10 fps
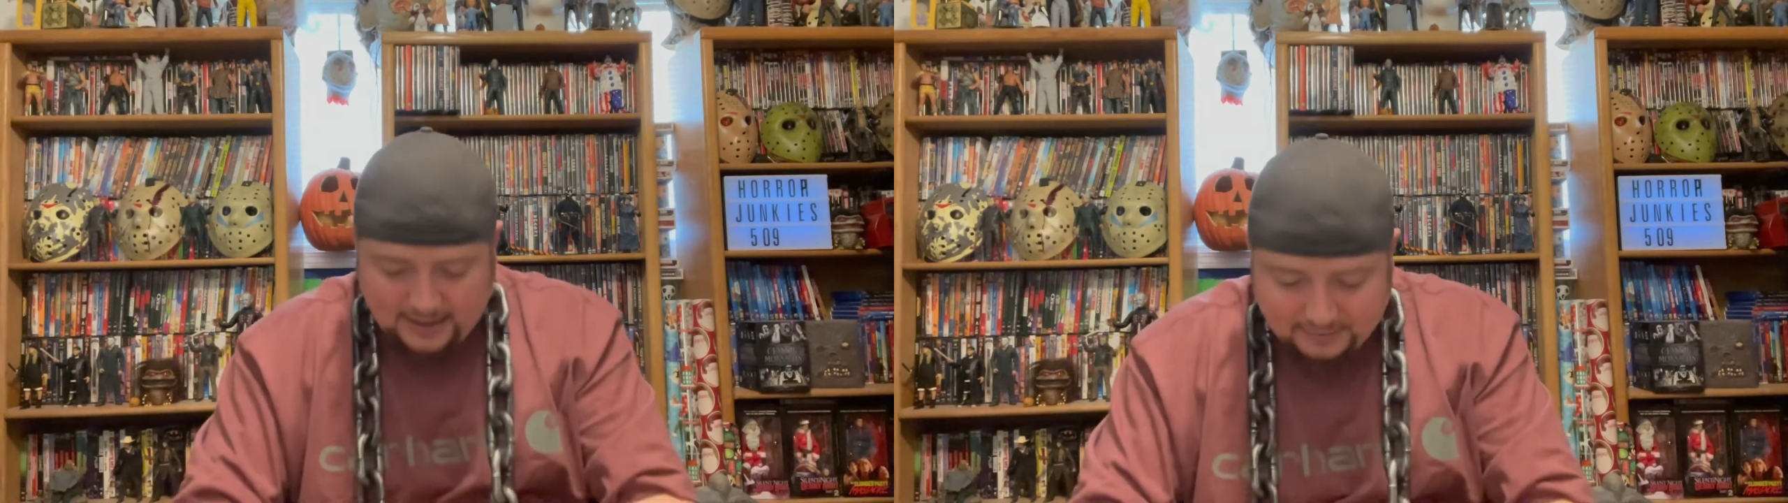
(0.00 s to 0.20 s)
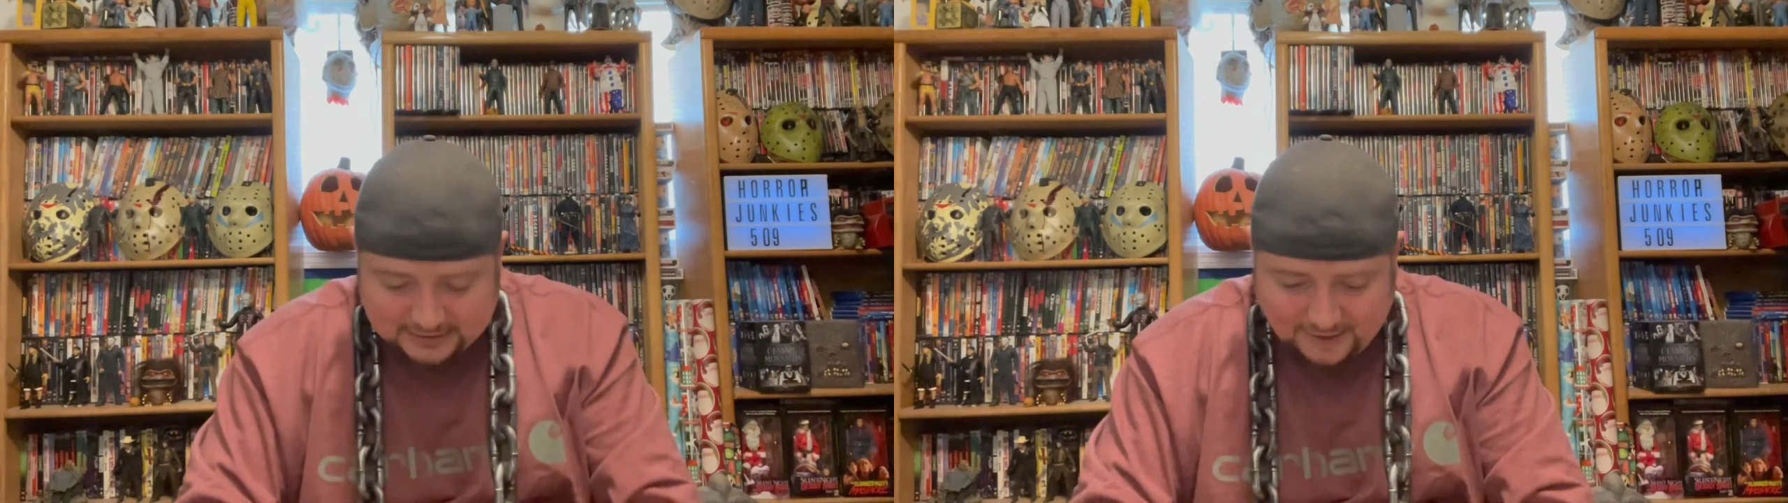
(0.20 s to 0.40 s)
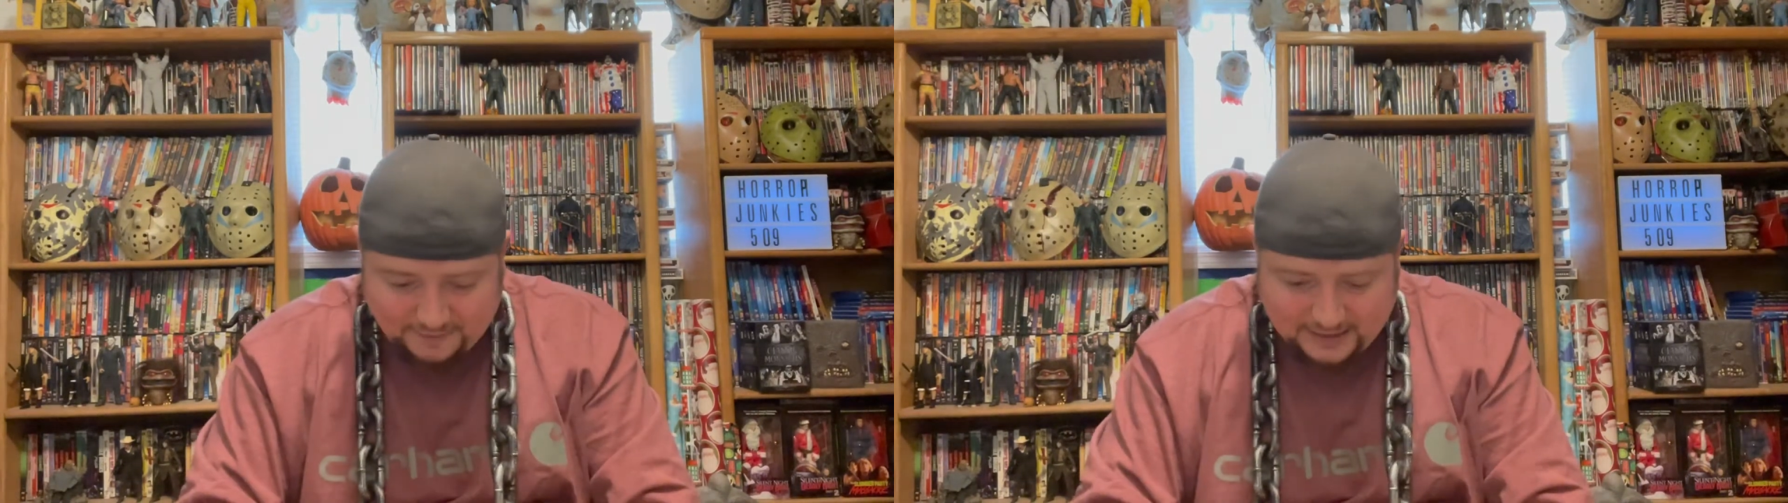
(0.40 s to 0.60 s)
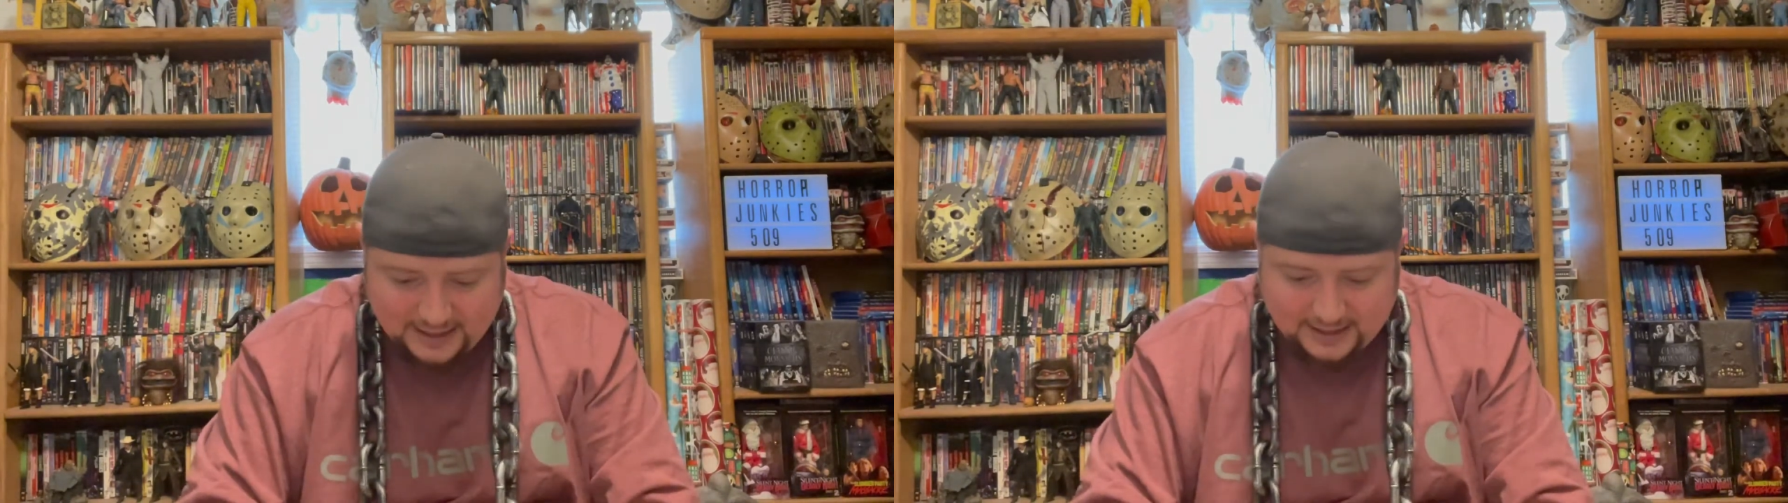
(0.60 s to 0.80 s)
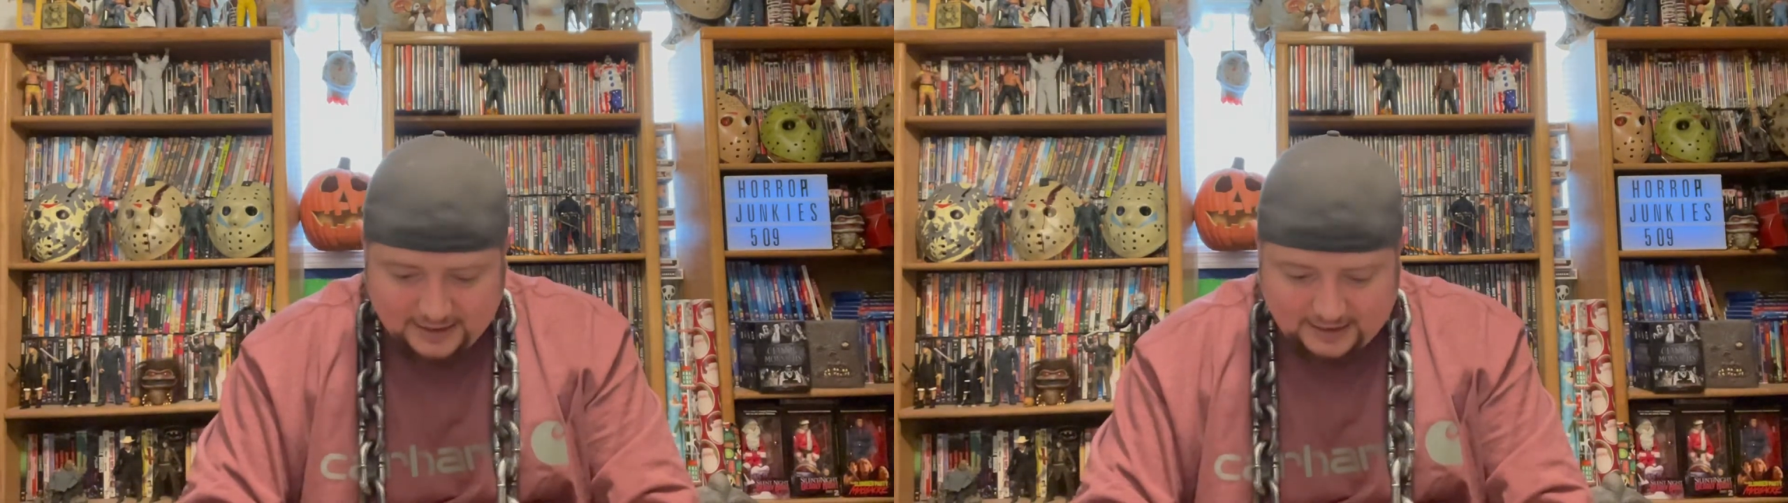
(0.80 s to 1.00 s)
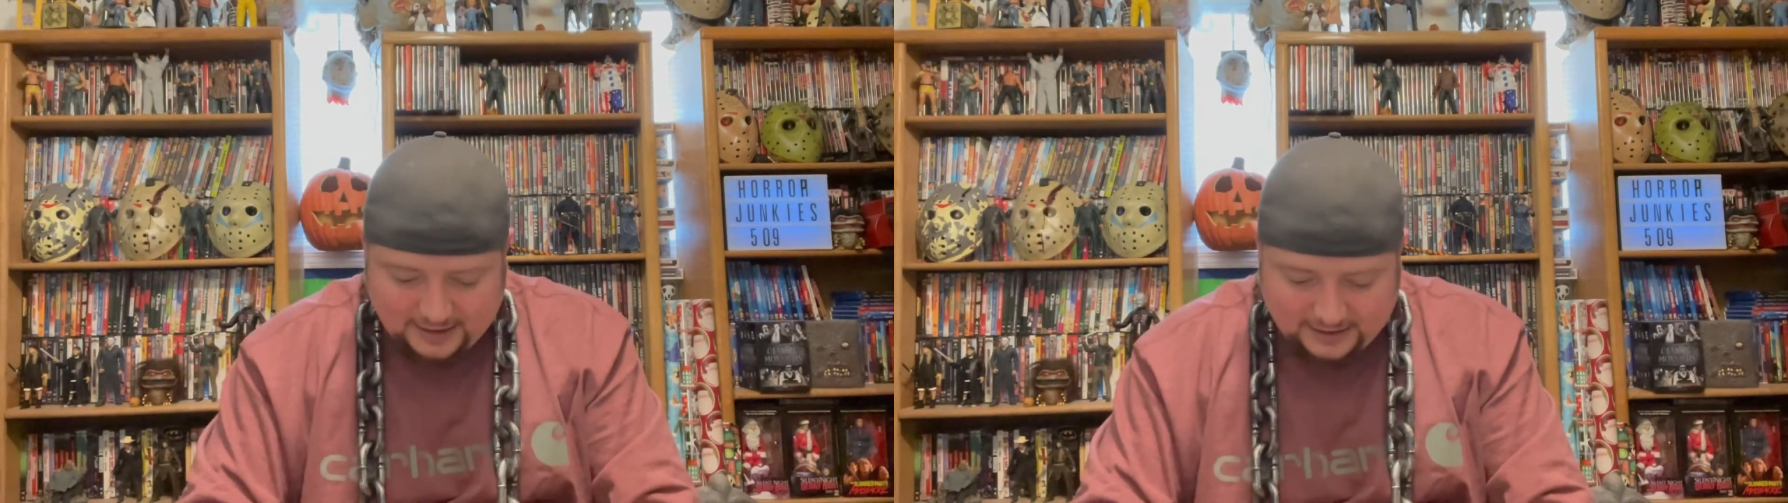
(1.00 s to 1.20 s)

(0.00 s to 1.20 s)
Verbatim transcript: he was definitely needed. Like